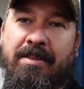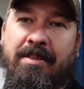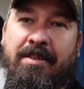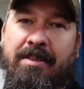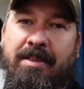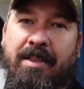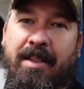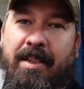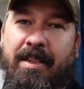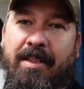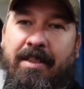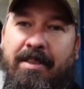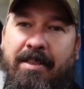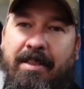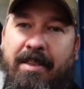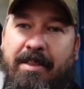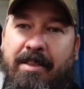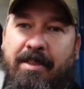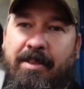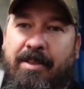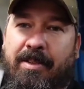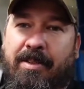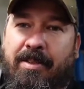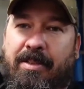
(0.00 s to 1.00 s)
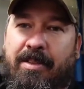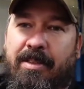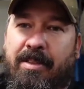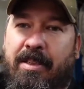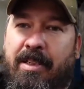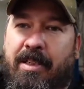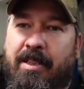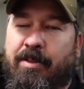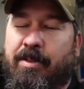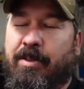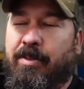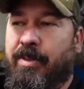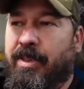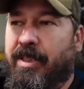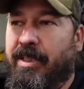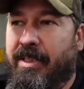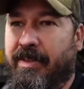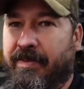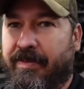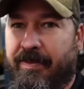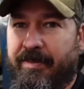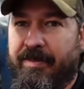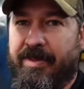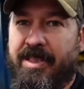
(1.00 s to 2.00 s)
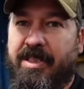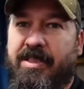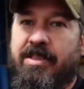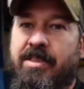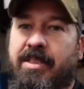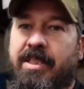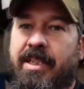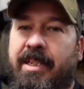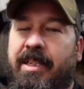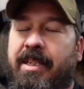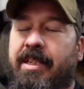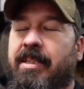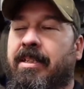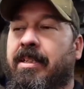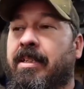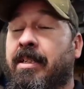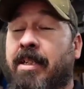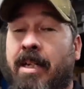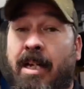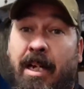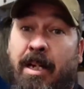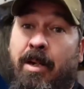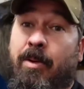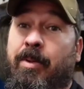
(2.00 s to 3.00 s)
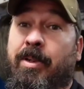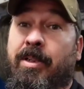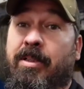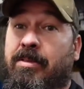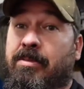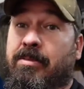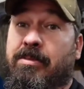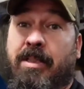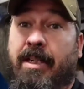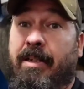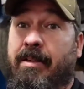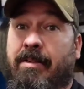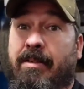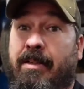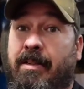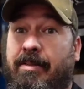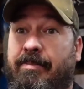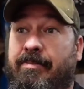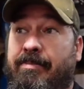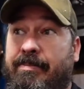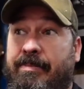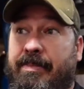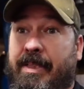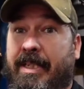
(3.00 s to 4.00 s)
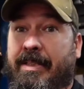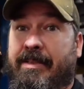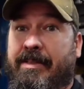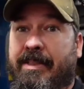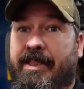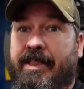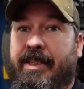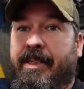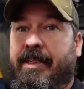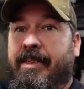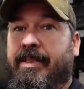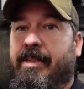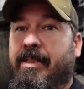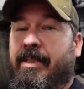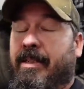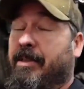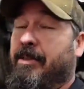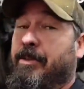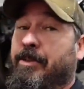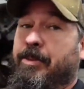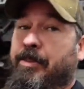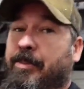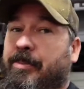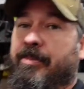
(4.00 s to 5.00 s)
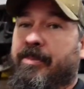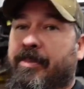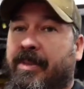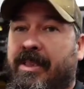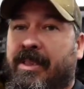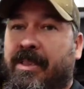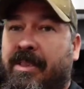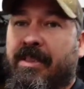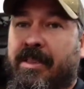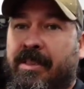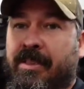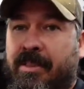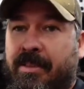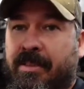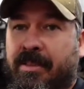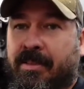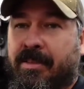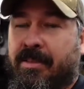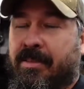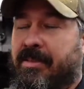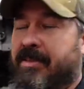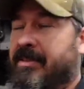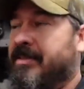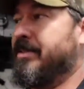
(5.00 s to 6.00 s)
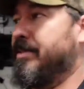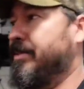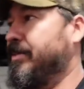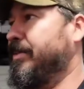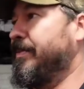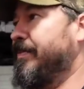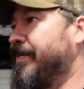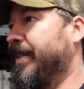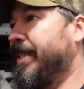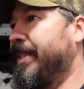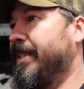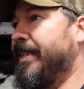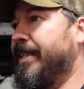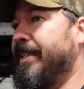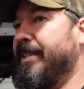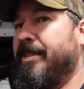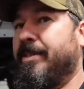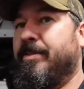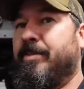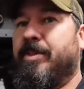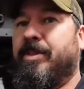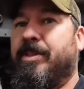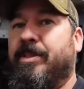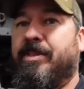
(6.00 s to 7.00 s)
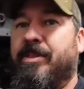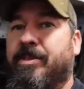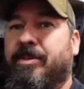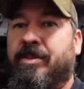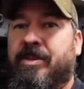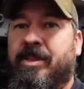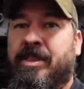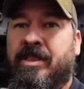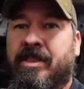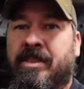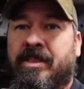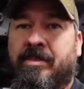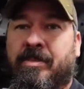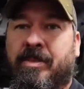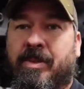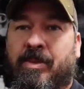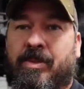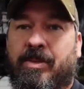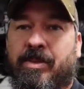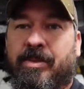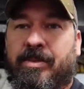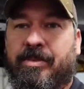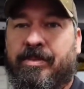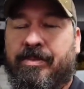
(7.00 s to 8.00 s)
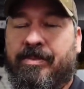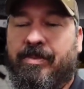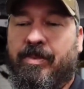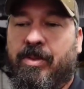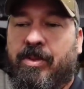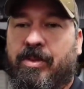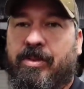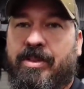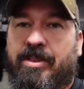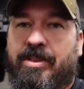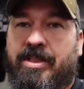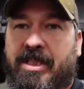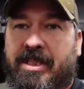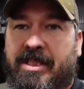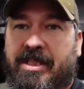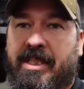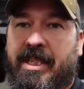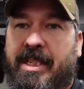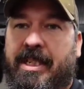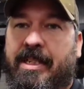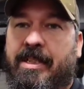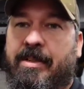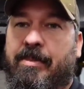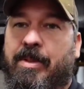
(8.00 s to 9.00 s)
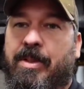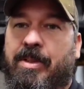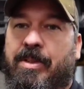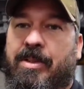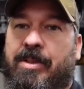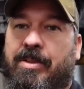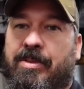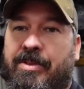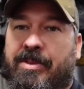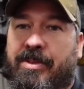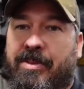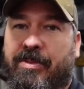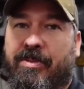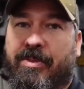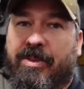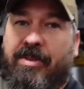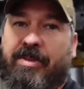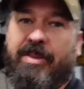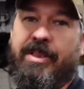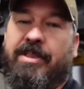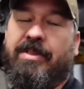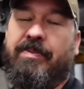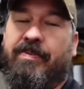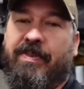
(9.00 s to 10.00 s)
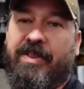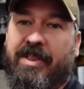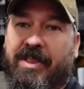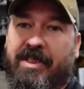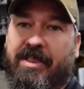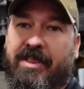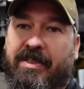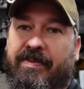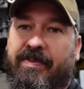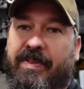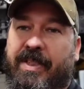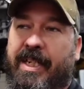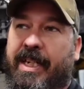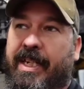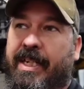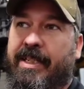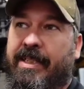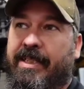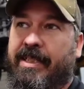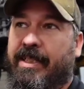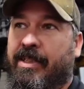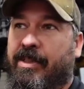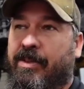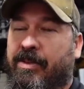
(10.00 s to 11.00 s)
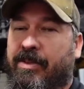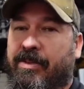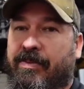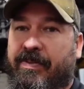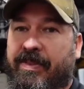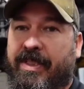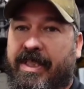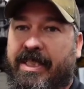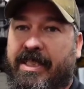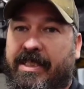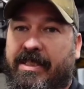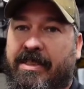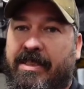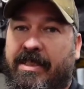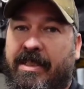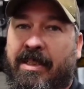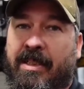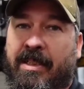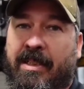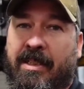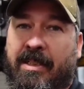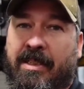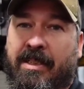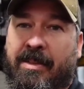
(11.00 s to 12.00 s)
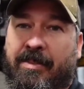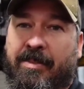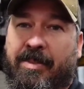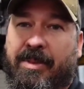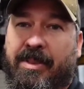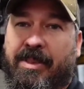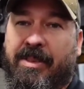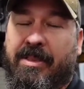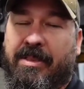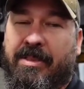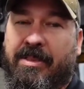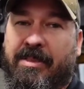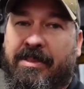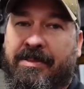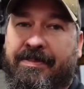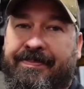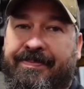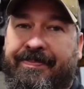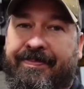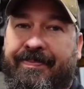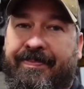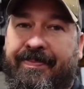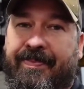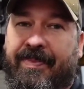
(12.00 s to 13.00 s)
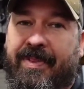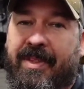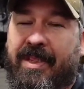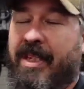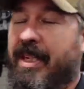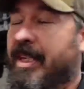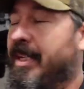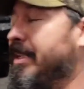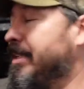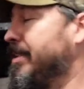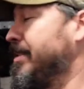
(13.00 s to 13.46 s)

yeah, I think you're gonna like what we get from Cincinnati. I will. I think. I hope. So we'll find out tomorrow. But we're going to Cincinnati tomorrow, so we'll get some footage of that and that whole event. But yeah.